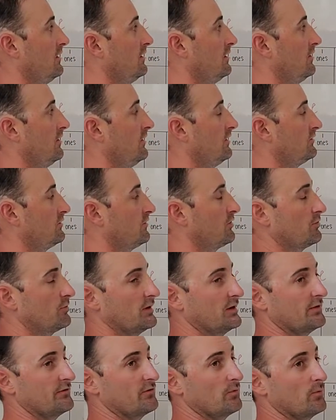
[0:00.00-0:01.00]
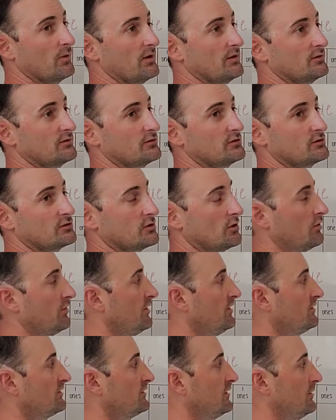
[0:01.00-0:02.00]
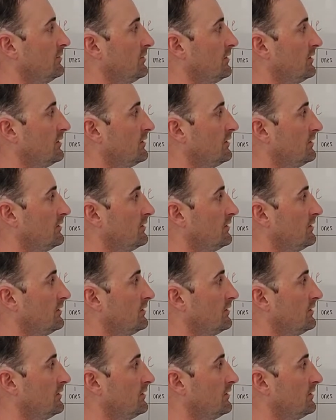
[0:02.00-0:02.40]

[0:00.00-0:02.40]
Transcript: These are 3 different ways to show this number.